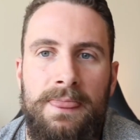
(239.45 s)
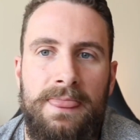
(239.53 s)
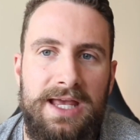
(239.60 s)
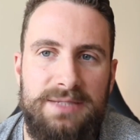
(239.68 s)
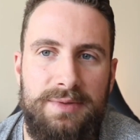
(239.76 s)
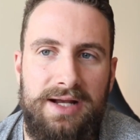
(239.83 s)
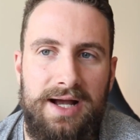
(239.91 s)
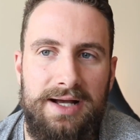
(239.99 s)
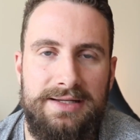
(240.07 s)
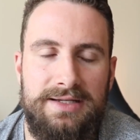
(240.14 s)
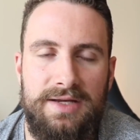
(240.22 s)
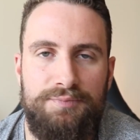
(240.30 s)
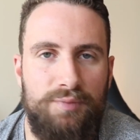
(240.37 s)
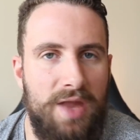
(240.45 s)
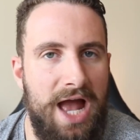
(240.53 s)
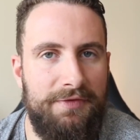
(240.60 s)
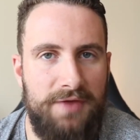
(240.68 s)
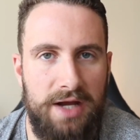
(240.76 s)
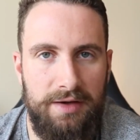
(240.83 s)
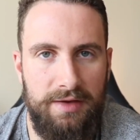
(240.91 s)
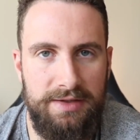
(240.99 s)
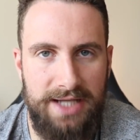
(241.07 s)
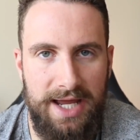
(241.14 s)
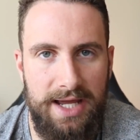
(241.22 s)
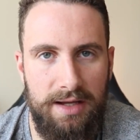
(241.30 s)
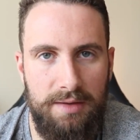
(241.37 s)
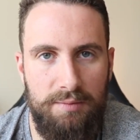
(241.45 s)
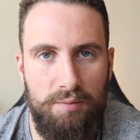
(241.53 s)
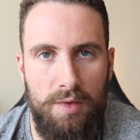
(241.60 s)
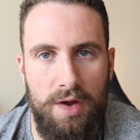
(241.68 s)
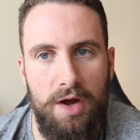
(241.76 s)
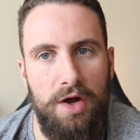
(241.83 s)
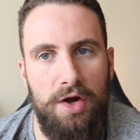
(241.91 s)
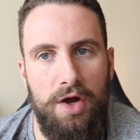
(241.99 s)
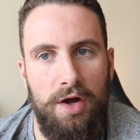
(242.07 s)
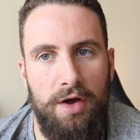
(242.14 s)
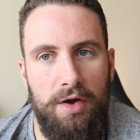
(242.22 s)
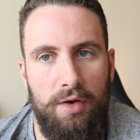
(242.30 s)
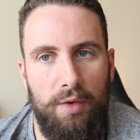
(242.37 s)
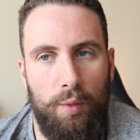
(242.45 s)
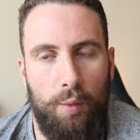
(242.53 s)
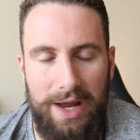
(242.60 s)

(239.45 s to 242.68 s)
is because at the end of the day, weight